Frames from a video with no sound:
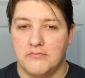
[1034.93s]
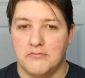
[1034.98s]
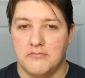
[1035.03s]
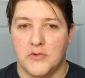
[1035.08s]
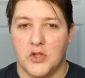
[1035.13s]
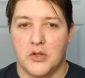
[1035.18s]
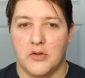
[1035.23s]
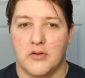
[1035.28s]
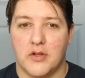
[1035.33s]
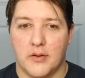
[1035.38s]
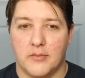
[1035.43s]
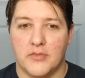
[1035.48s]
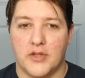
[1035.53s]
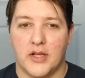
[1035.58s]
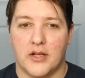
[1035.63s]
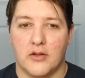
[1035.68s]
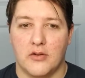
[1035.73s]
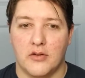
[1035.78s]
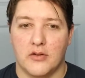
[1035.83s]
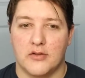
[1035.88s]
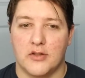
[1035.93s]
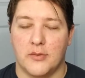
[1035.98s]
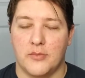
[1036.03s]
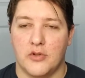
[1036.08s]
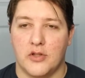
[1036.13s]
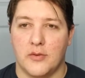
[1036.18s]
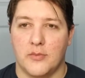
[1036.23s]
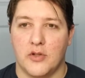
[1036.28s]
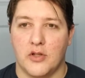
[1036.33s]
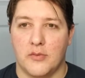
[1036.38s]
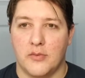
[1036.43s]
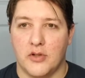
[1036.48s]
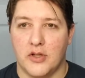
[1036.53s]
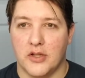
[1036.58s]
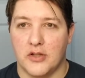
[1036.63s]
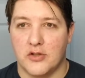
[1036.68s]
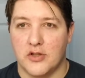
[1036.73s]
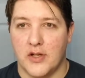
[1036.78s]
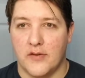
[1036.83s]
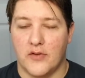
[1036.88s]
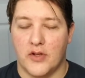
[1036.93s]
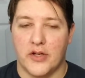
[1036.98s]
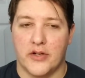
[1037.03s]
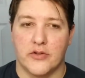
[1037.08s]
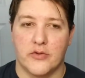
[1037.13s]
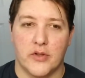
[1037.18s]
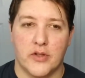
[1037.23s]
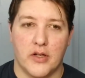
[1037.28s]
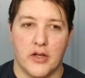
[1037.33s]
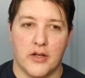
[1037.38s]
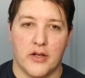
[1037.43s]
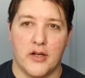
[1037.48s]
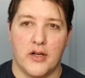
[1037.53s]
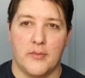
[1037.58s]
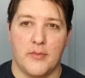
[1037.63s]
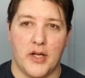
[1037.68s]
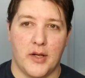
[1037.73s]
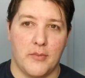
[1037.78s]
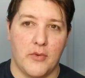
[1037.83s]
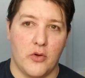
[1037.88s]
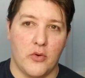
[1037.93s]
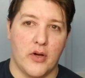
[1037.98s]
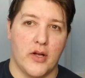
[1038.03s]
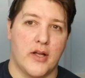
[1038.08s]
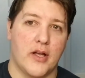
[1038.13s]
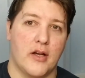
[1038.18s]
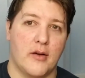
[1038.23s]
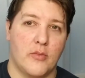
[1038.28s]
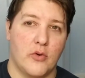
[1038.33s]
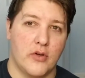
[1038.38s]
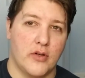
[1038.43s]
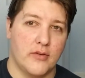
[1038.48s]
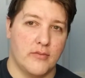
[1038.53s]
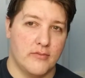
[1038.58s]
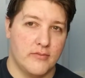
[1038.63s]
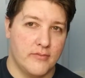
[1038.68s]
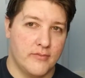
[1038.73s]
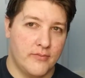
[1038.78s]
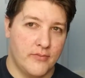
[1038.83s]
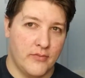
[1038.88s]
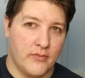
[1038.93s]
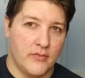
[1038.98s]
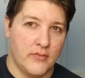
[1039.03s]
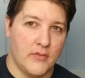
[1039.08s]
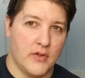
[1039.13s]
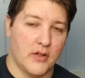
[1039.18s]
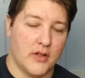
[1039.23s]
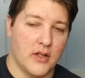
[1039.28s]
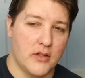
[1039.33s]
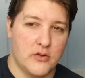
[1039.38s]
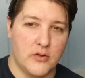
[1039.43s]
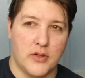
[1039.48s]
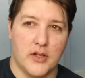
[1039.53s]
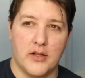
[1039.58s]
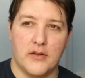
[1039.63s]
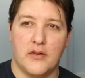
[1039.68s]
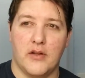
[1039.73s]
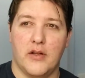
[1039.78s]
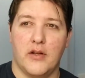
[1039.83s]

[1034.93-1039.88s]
You know, come take a look, www.shavingcadre.com. I'm UA Cowboy. I'll catch you guys